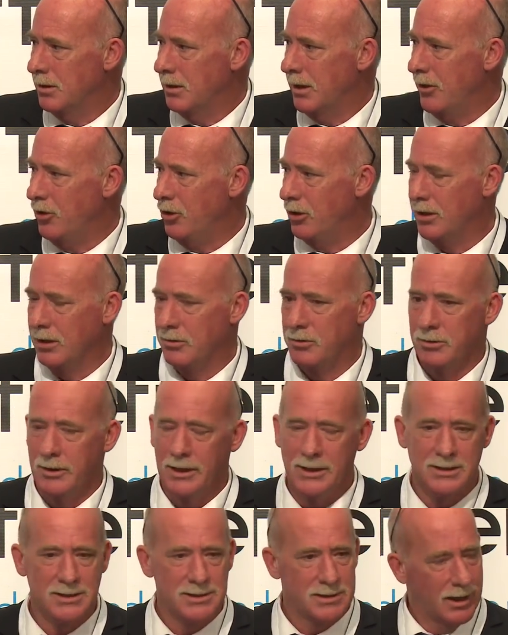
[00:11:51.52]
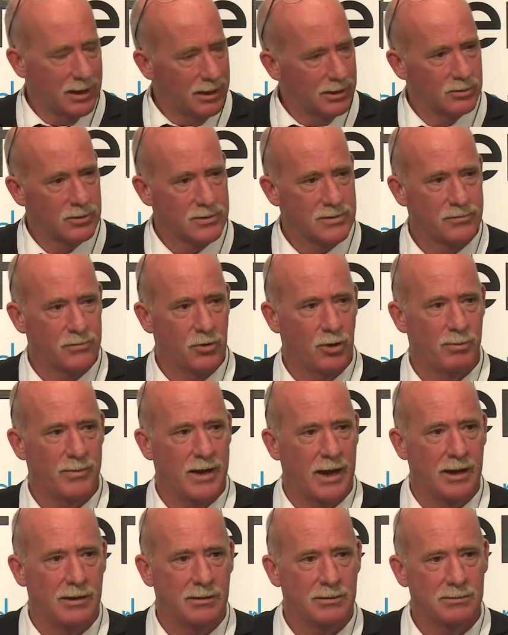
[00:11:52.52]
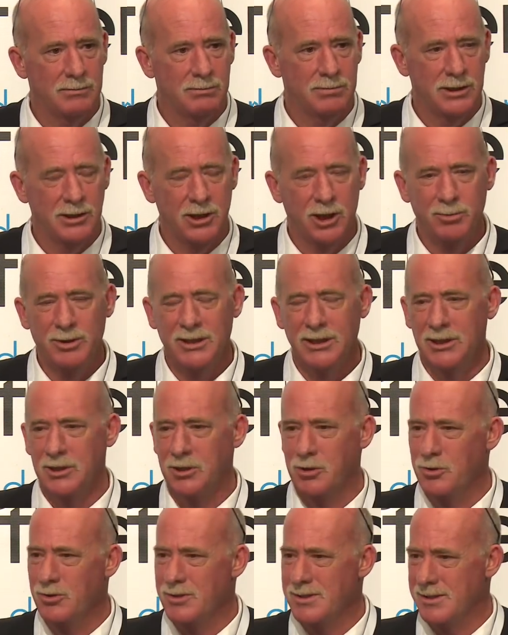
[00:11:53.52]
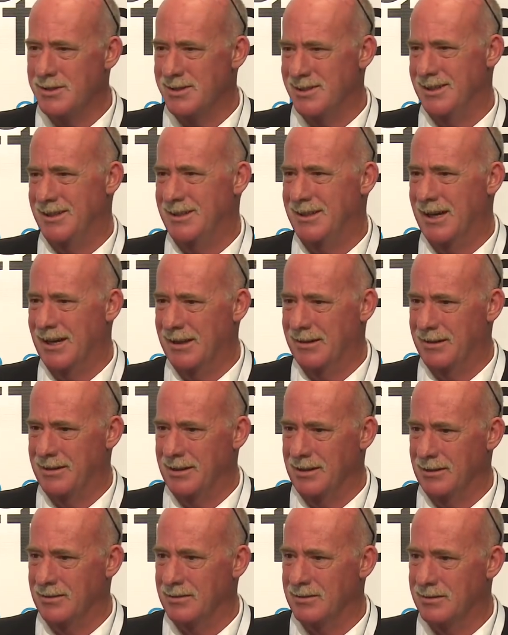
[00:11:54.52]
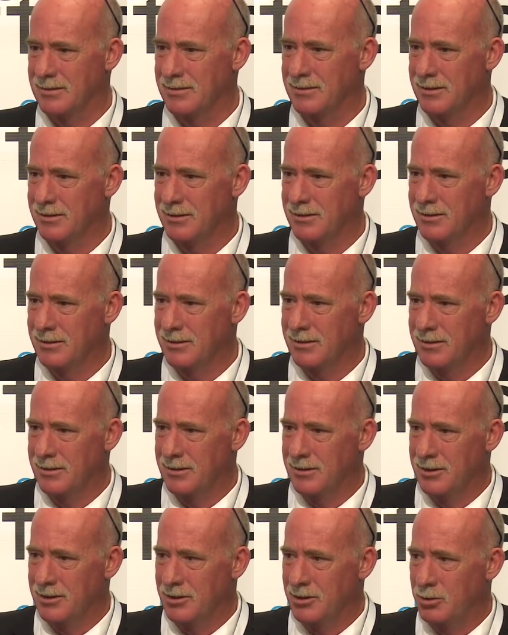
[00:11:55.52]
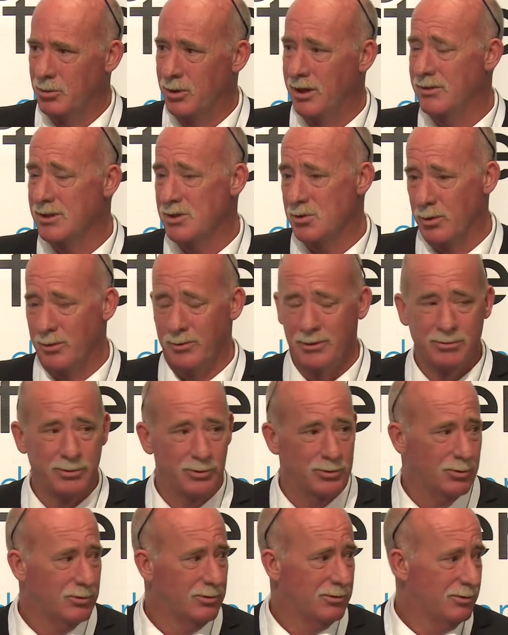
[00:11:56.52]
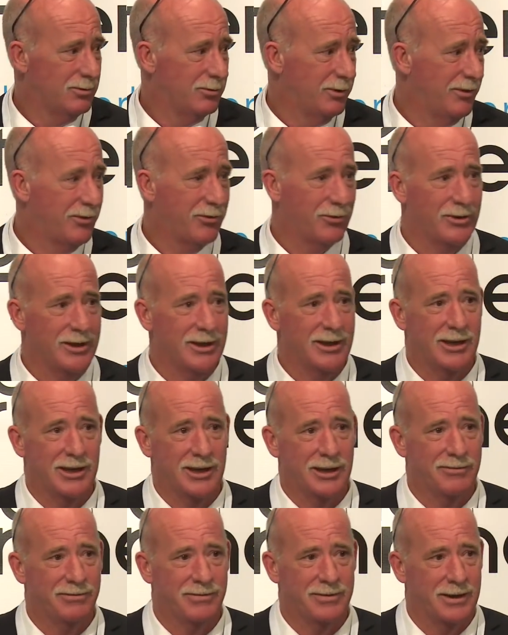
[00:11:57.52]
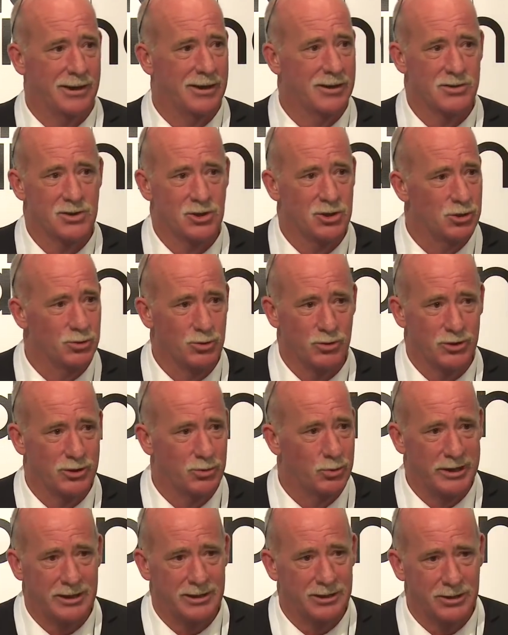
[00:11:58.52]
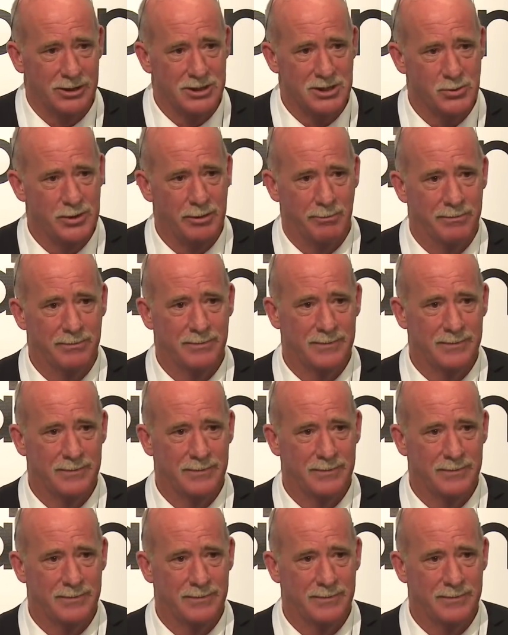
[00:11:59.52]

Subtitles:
and you get great sales from that, but nobody uses the darn things. We have a swimming pool where 3,500 children a week learn to swim.